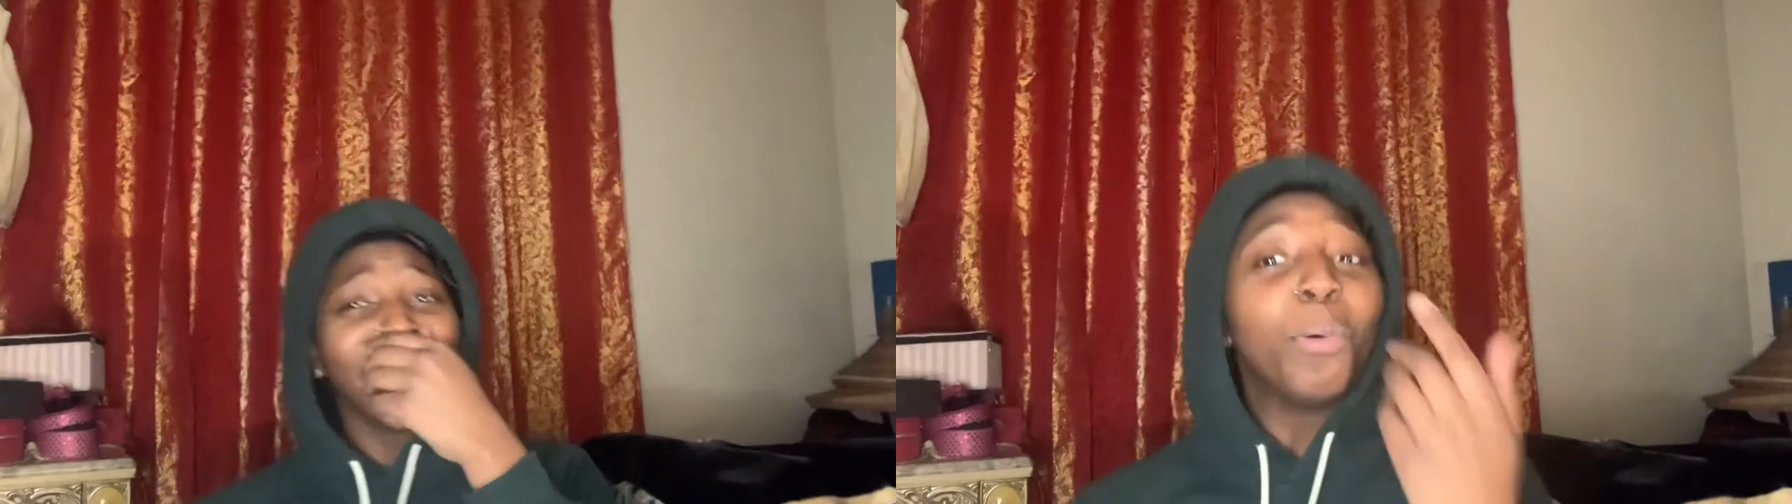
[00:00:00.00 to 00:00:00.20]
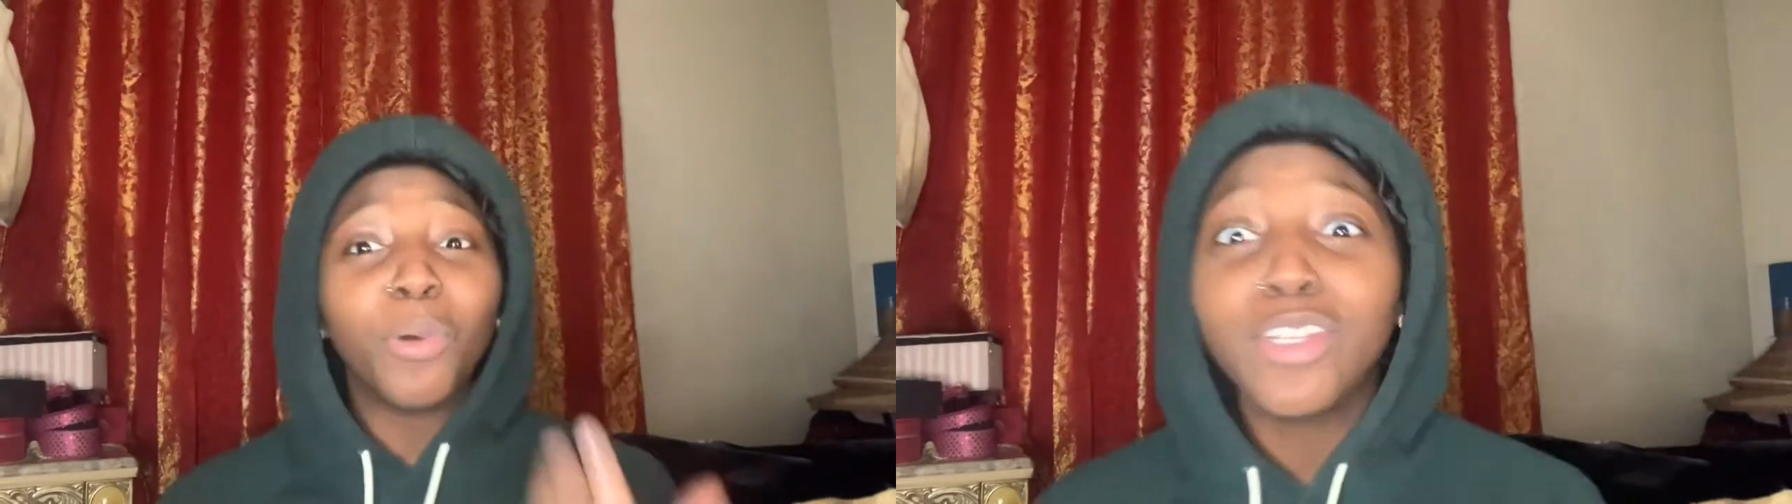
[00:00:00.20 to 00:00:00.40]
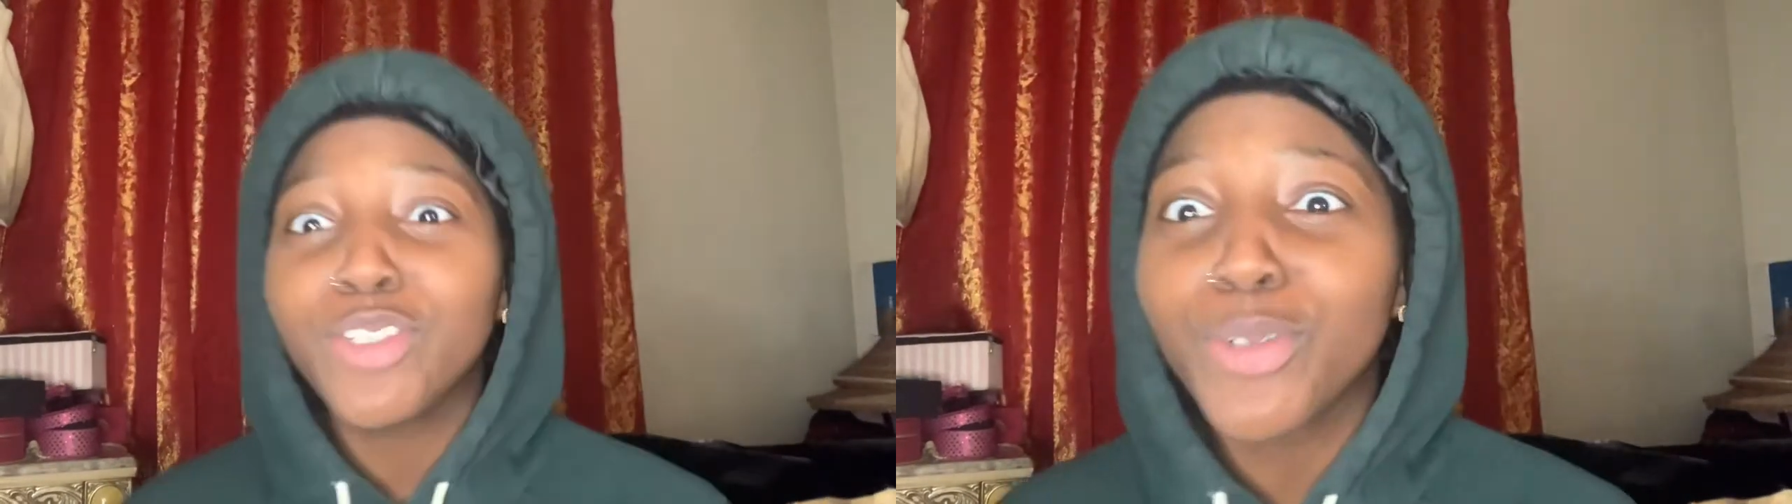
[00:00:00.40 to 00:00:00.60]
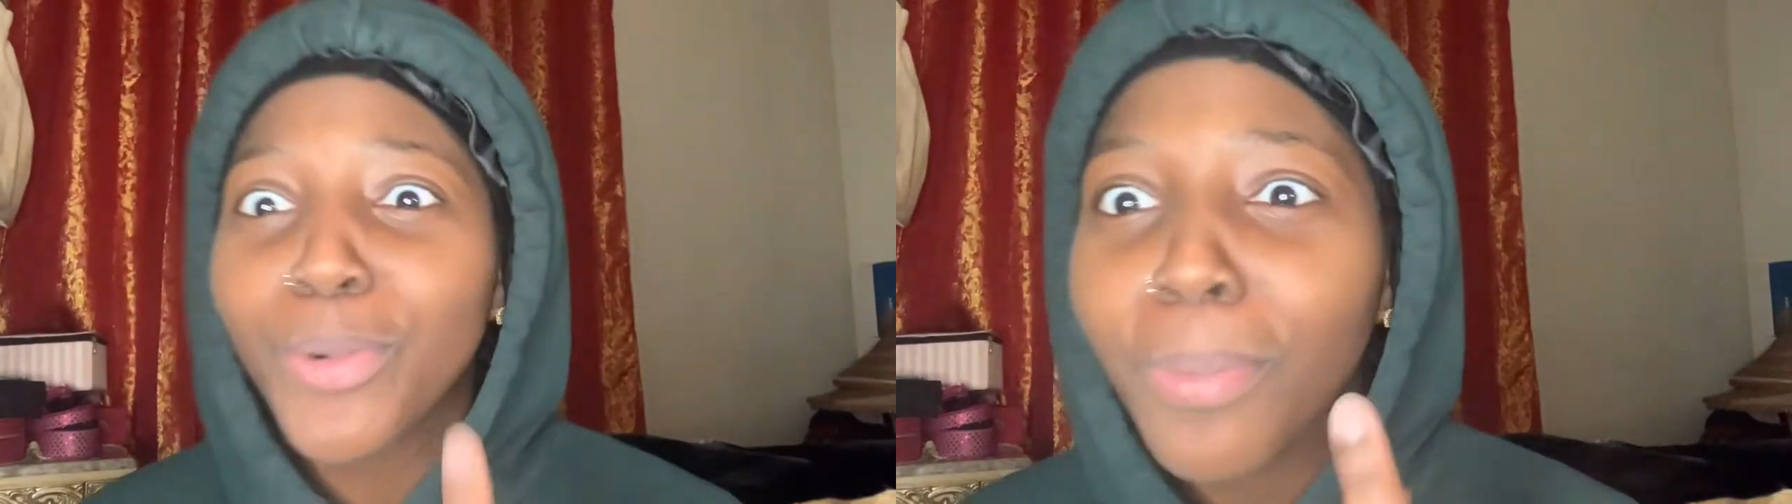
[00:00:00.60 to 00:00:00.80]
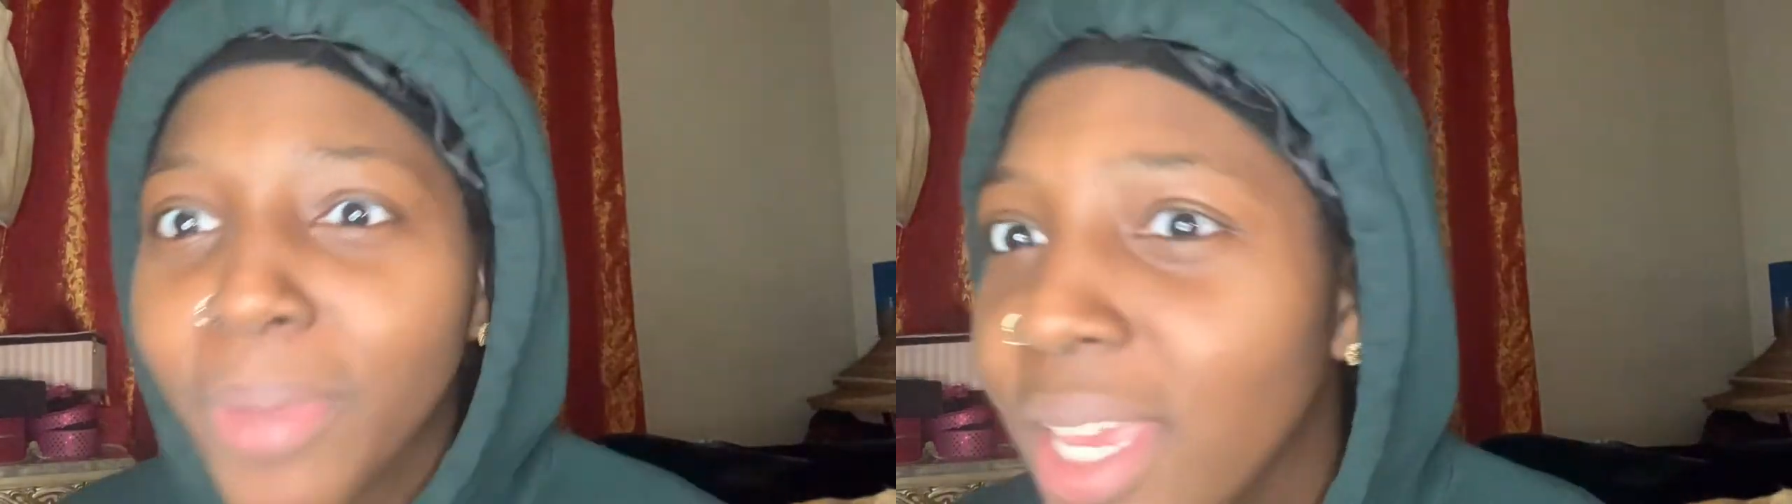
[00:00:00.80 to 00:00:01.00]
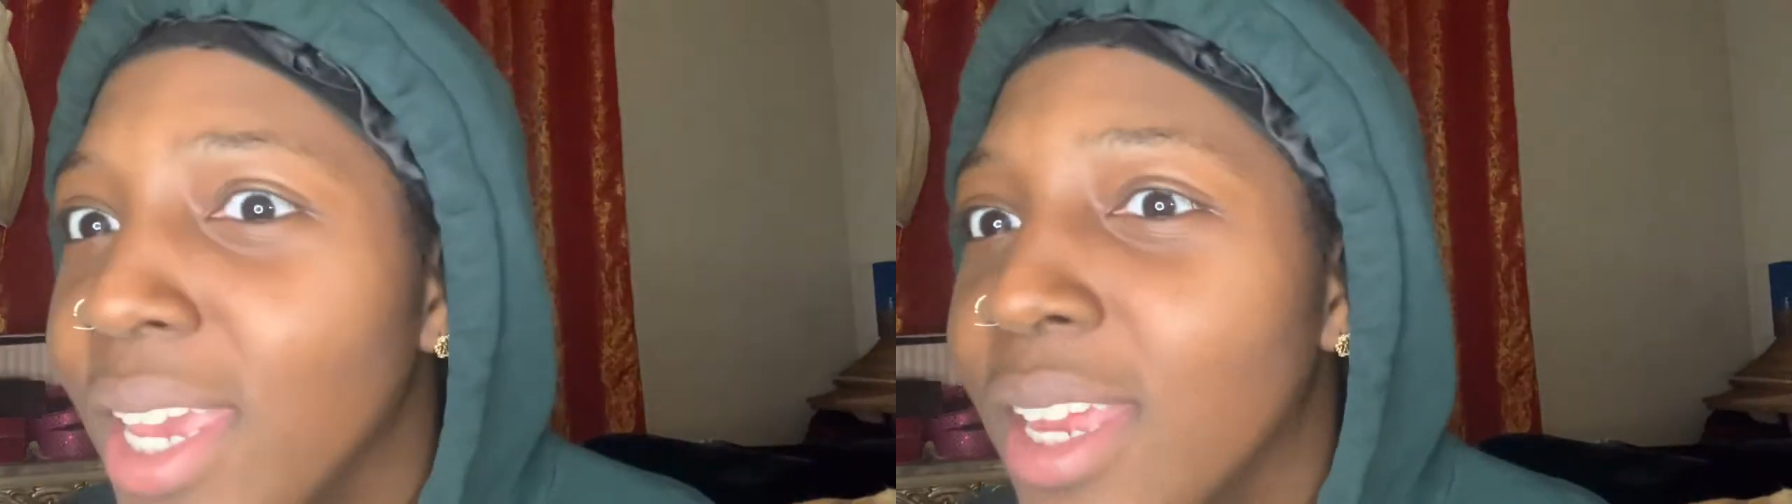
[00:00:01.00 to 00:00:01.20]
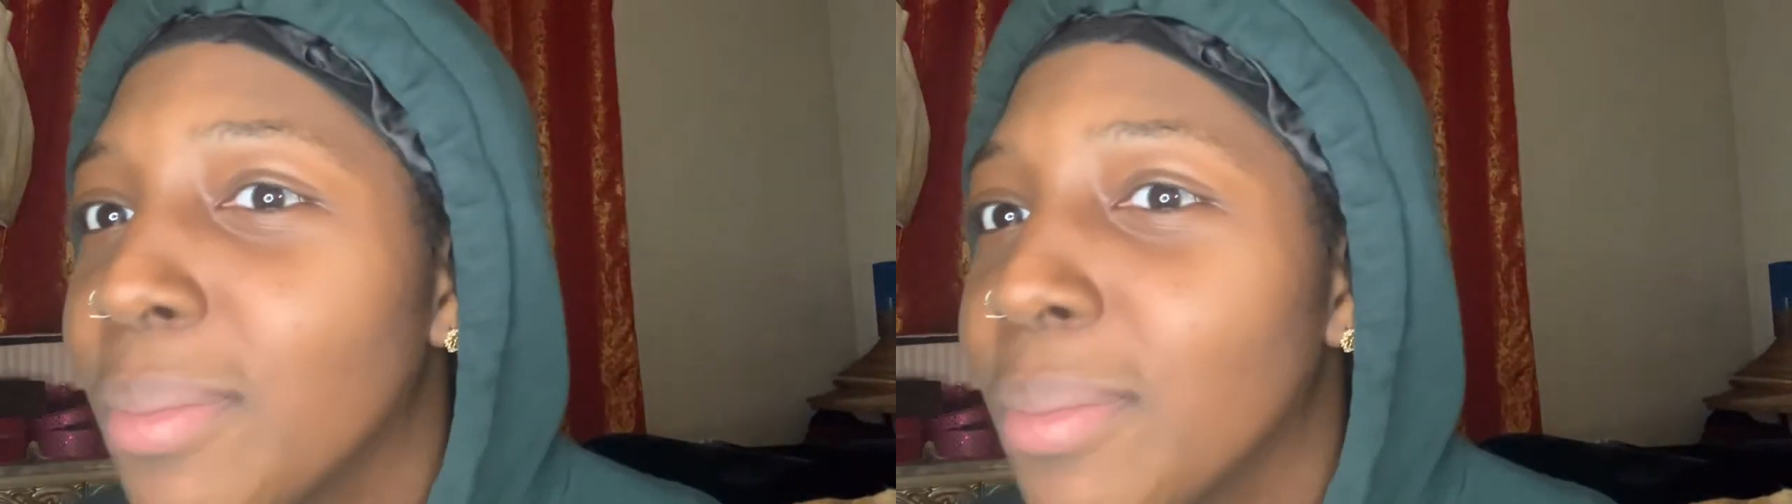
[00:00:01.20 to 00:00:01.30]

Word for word: what you mean,